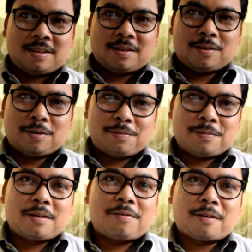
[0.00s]
Hope
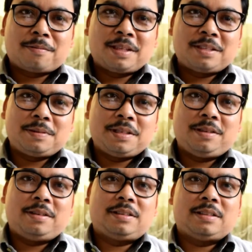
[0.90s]
from this
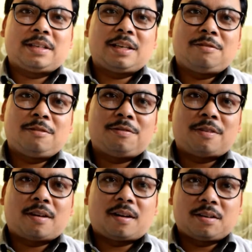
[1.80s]
video it is helpful
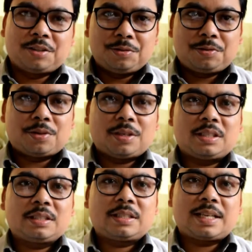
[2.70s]
for you to
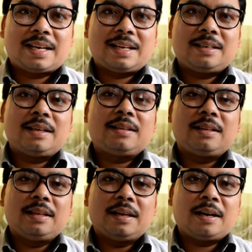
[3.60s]
understand
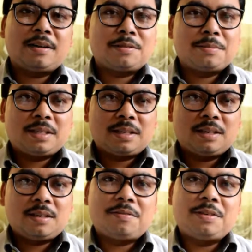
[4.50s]
the
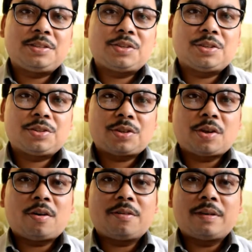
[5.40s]
anatomical features
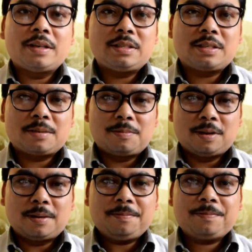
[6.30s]
of
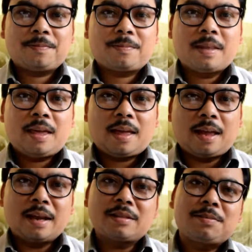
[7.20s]
acetabulum.
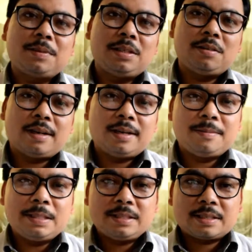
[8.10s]
In next video I'll
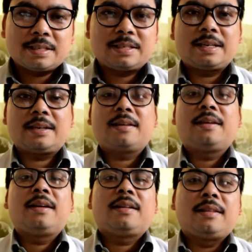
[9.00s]
be discussing
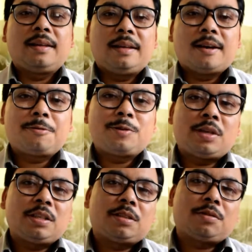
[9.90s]
the
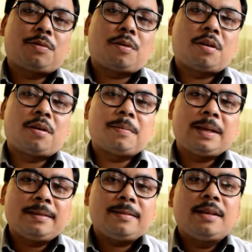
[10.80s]
obturator
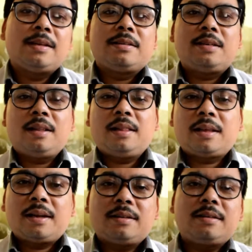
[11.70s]
foramen. Till
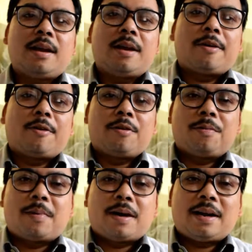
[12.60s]
then,
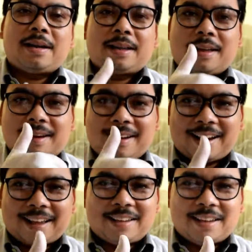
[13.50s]
goodbye,
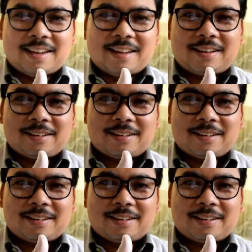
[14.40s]
take care.